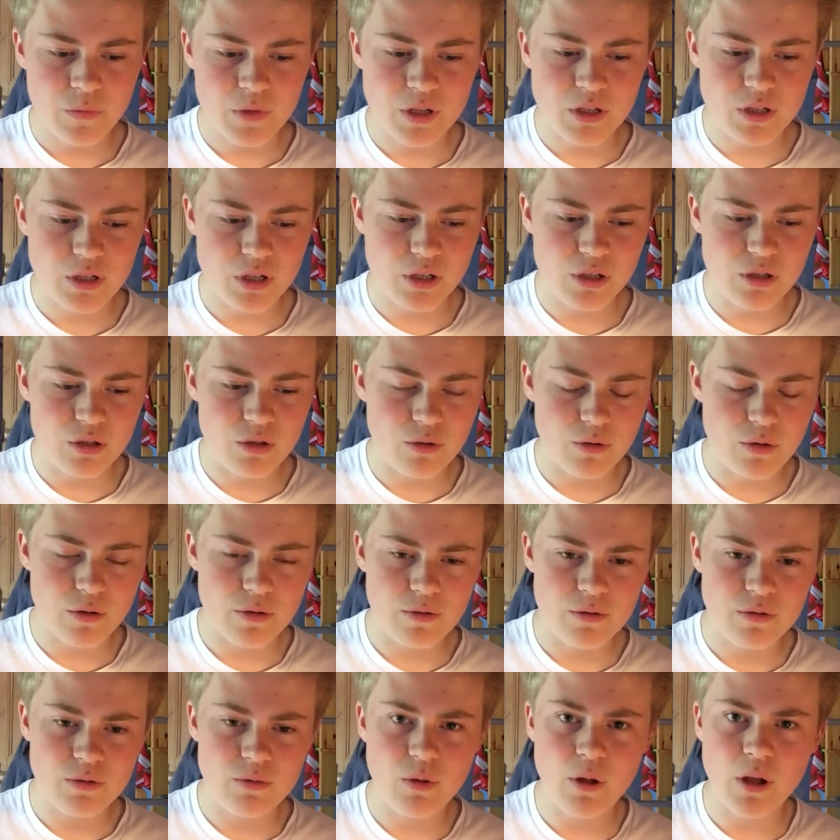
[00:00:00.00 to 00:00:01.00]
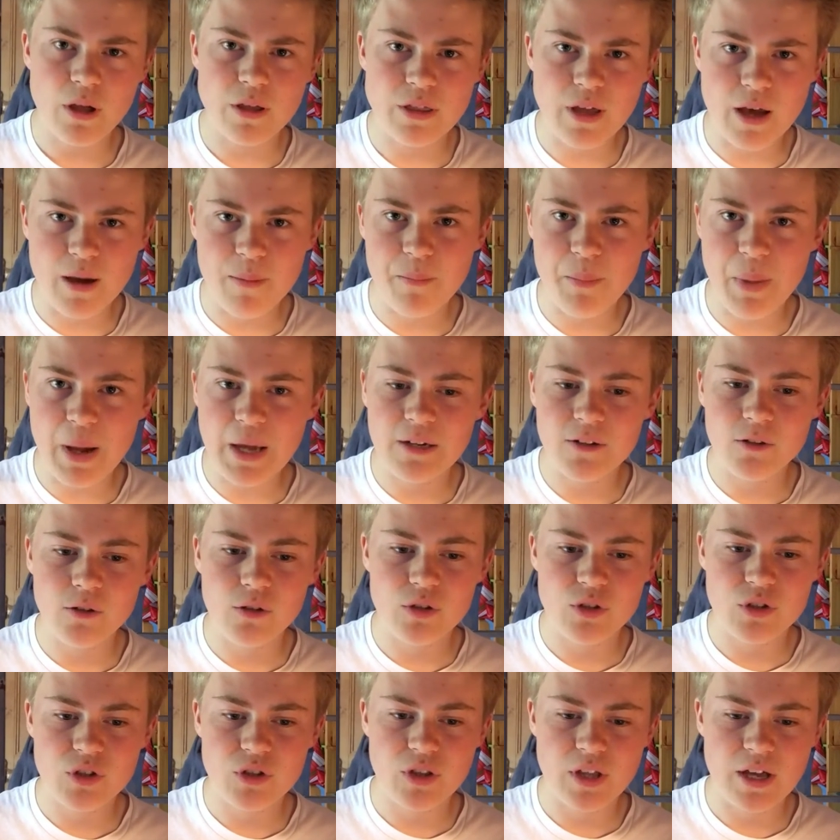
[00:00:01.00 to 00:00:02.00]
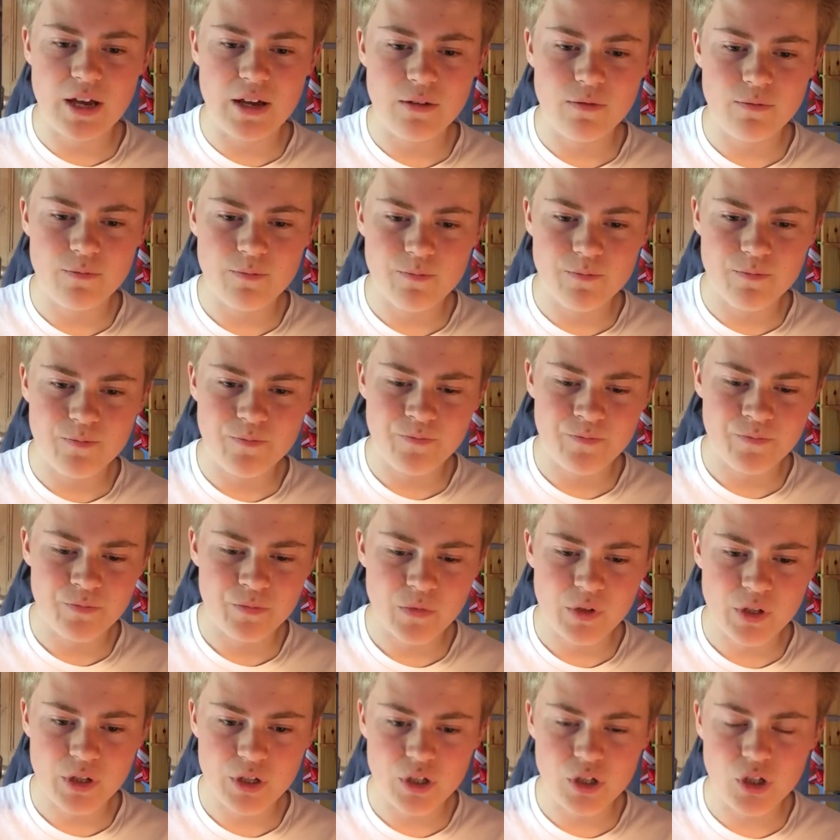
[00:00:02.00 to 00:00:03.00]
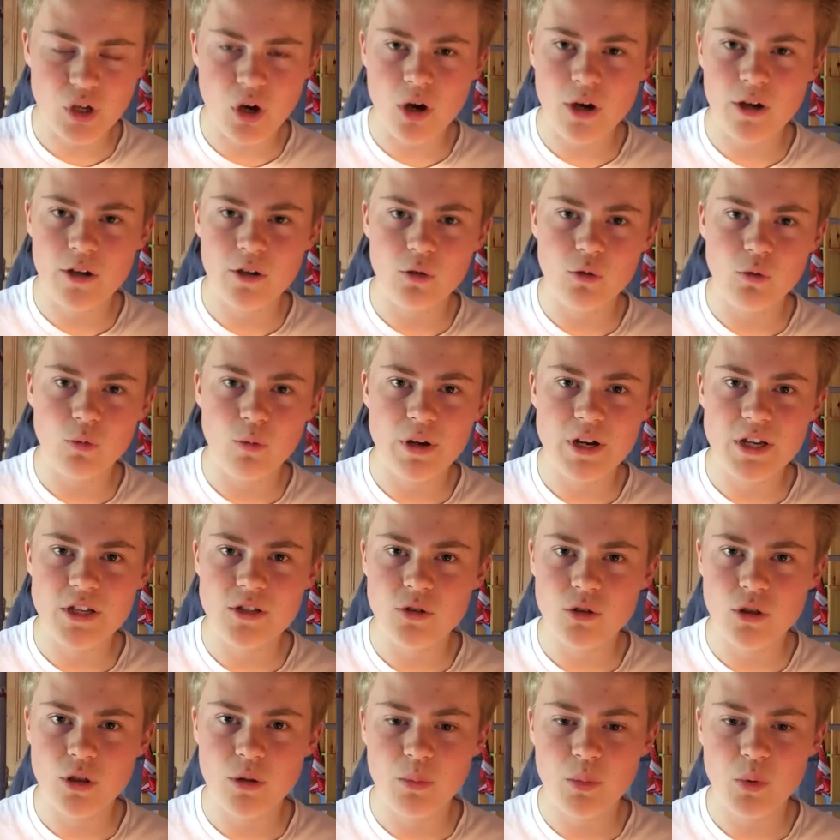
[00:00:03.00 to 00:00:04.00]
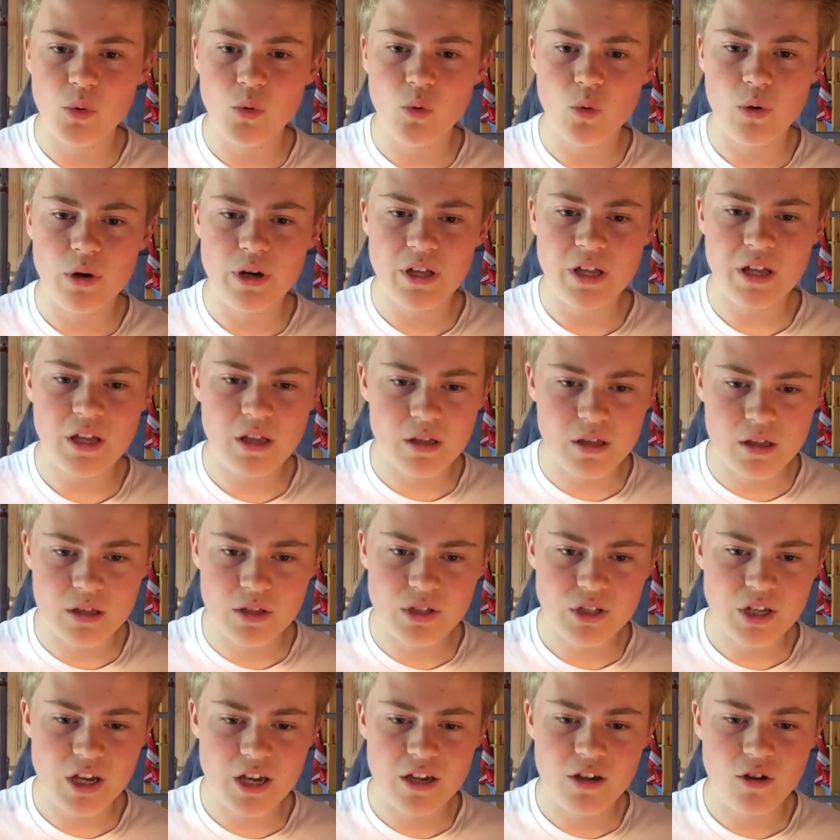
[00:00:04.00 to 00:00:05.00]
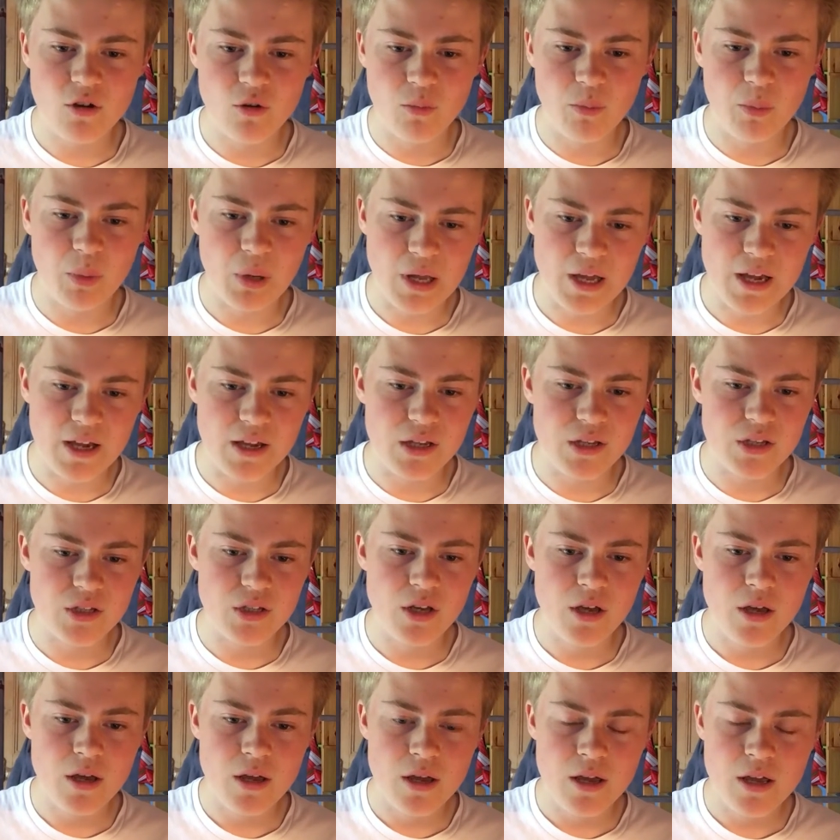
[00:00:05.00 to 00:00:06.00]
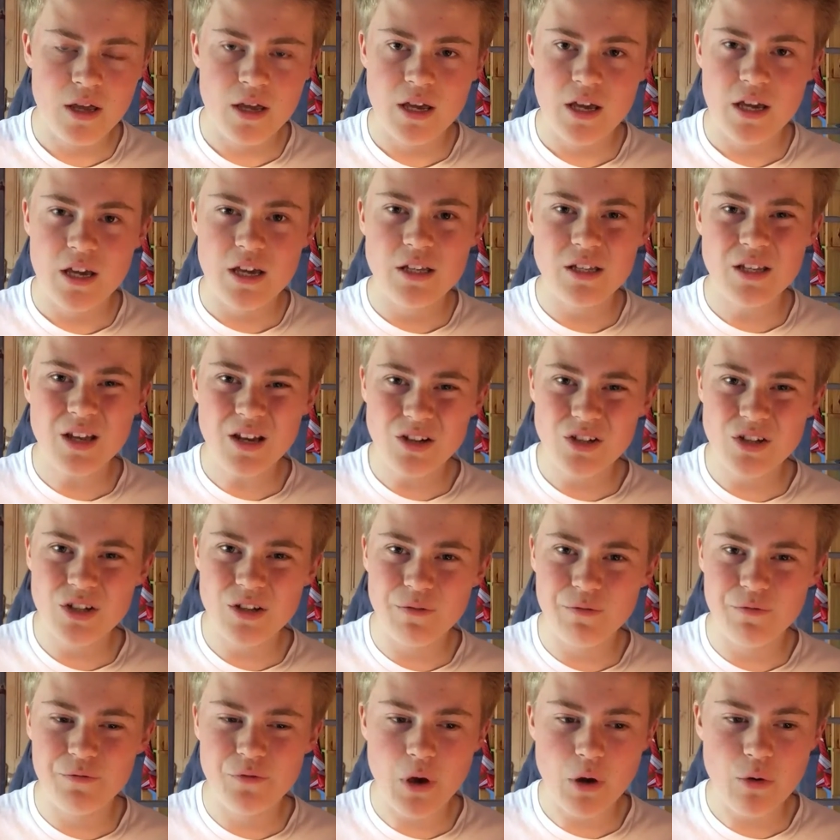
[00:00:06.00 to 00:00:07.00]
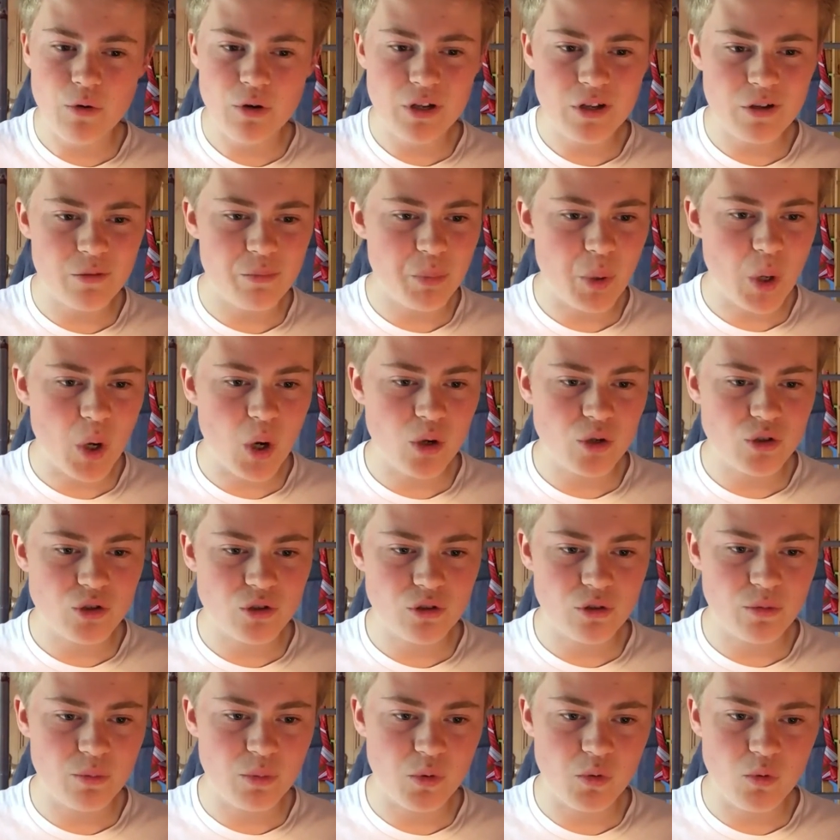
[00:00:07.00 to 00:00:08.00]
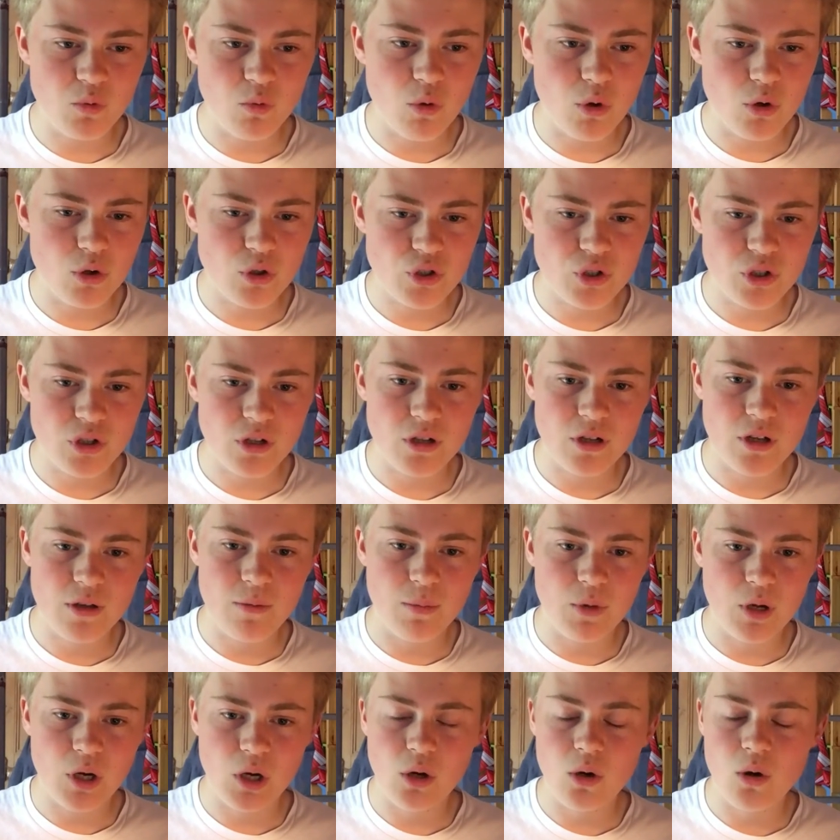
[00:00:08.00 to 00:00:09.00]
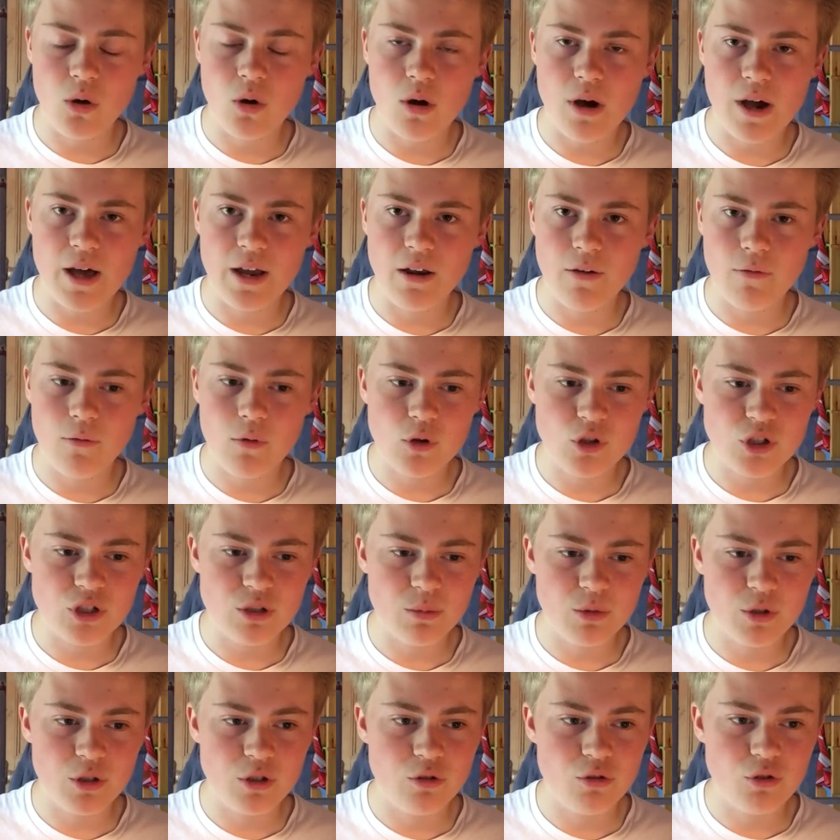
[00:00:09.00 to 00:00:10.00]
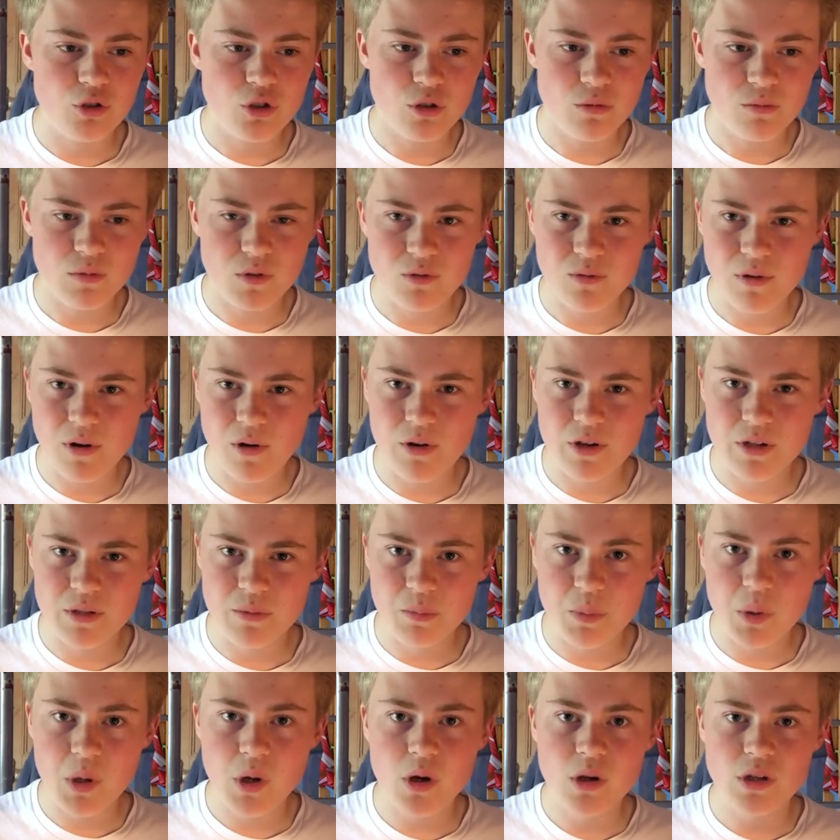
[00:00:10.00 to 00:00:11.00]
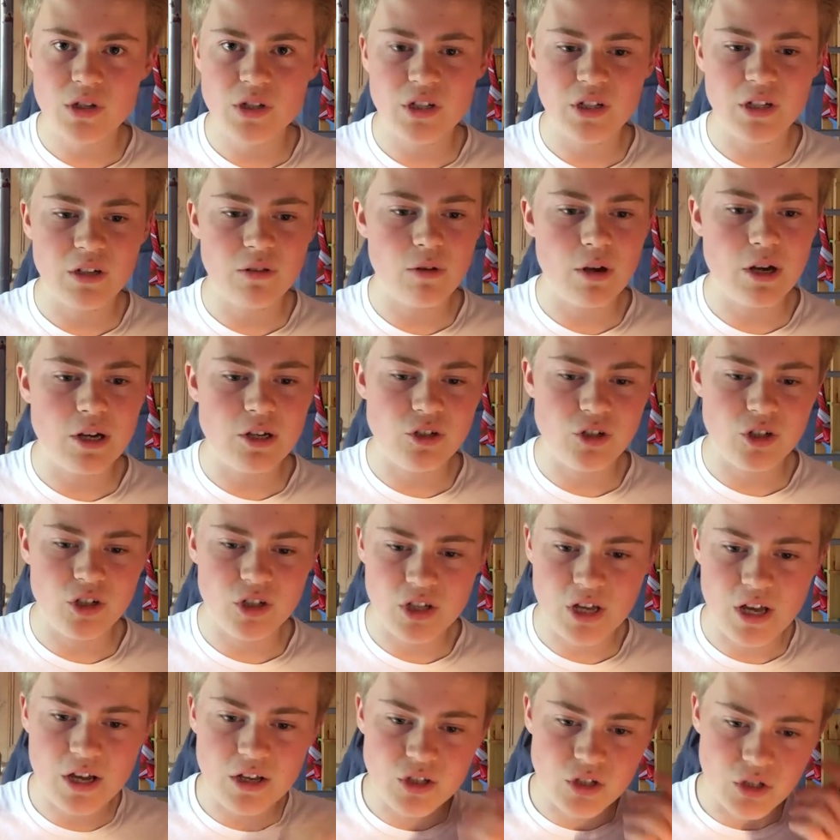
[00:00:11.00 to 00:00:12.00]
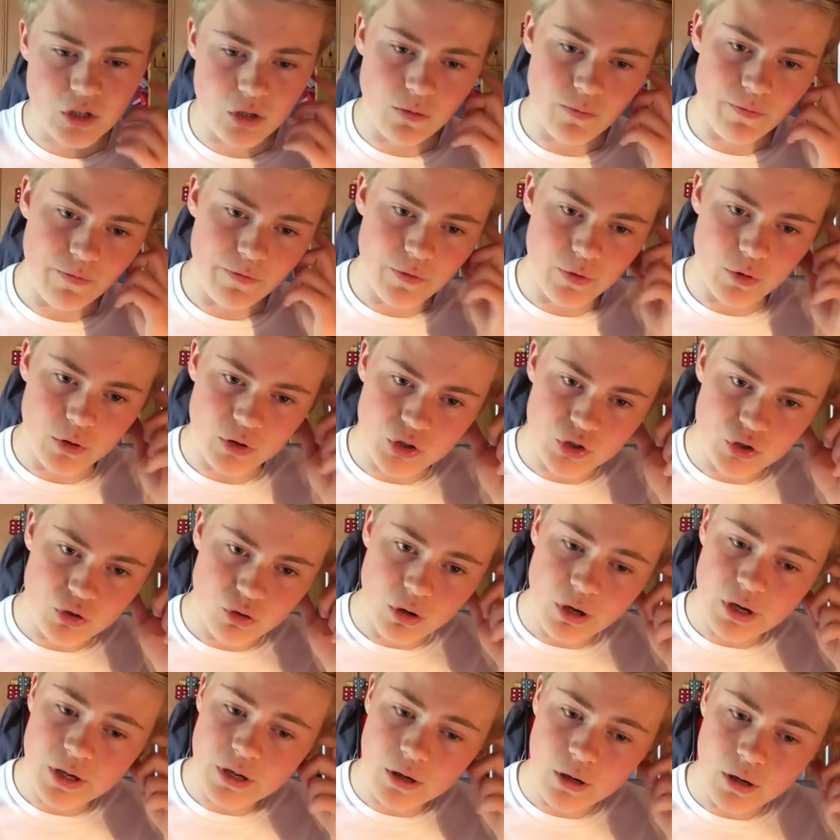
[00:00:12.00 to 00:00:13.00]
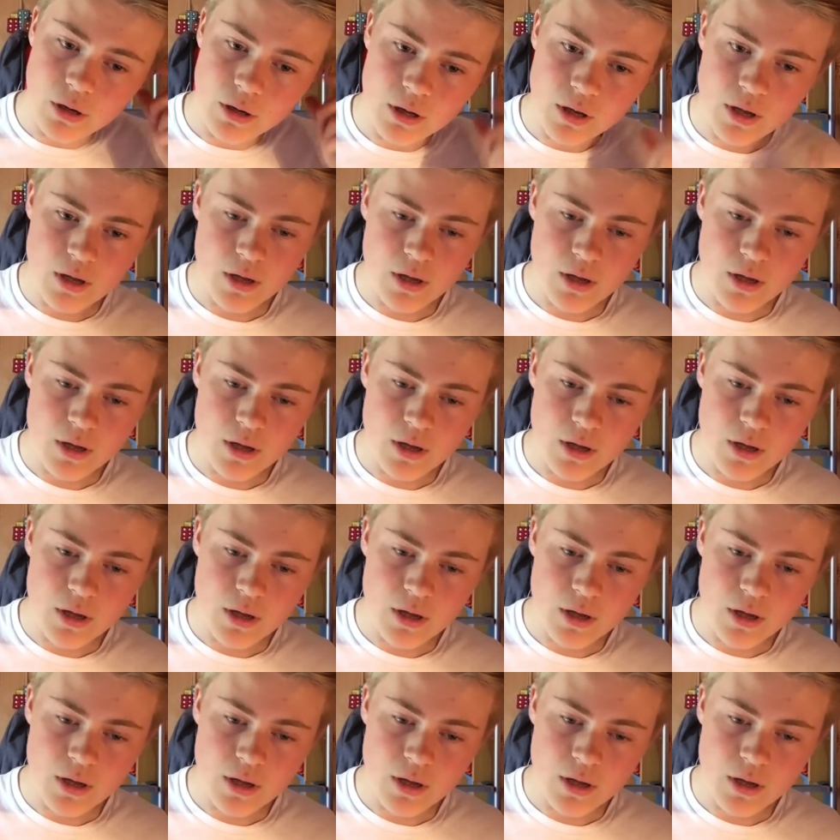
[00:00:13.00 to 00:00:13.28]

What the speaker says: he's like that balance and that guile when he's on the ball. He can take on players. He's actually a very good passer of the ball. Watched him a lot, and I watched him on YouTube as well. His passing range is excellent for a striker.